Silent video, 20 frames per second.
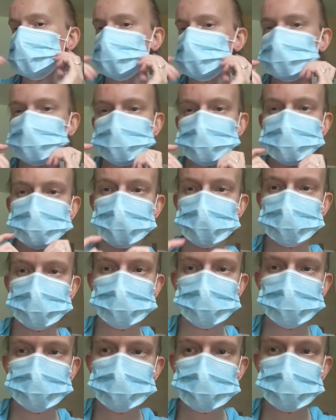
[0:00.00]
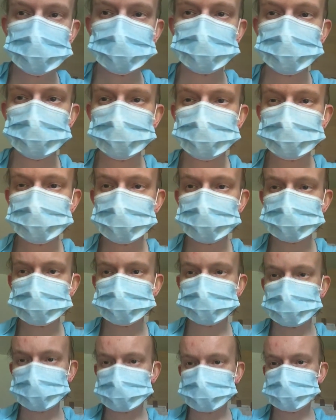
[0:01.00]
you can see, with a face
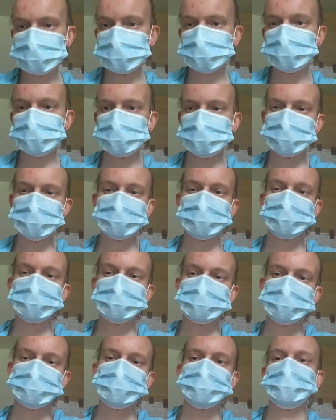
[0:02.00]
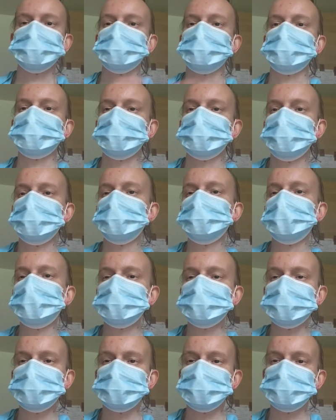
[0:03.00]
mask, the whole
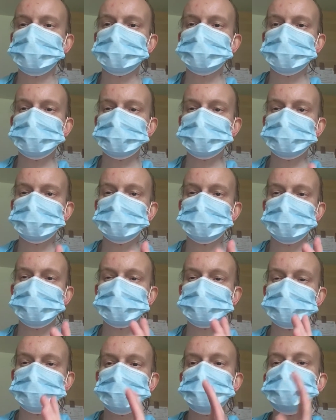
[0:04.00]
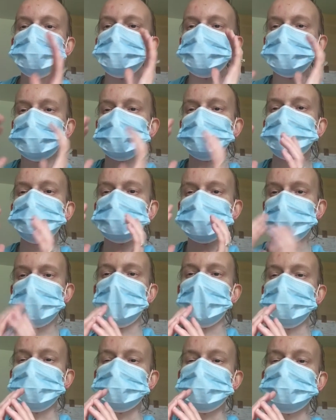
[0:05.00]
idea is that it stops your
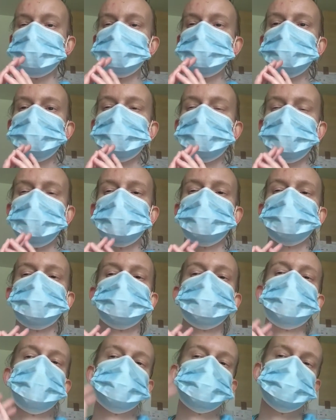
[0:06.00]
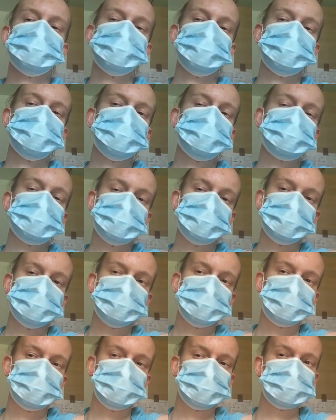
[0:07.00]
germs from entering the body of
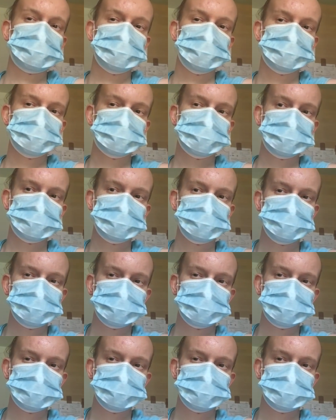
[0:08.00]
another person.